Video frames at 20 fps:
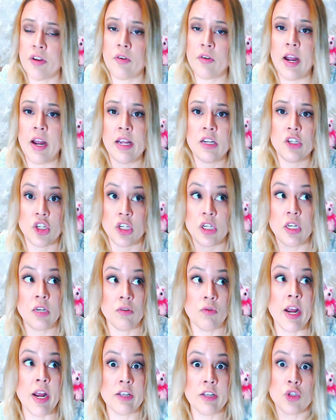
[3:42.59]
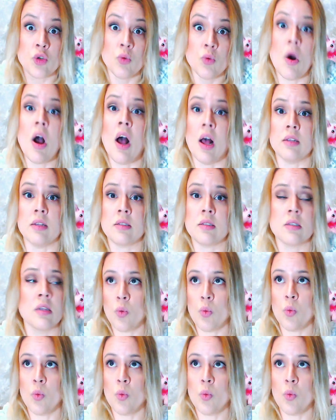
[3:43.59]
right? She ran to us.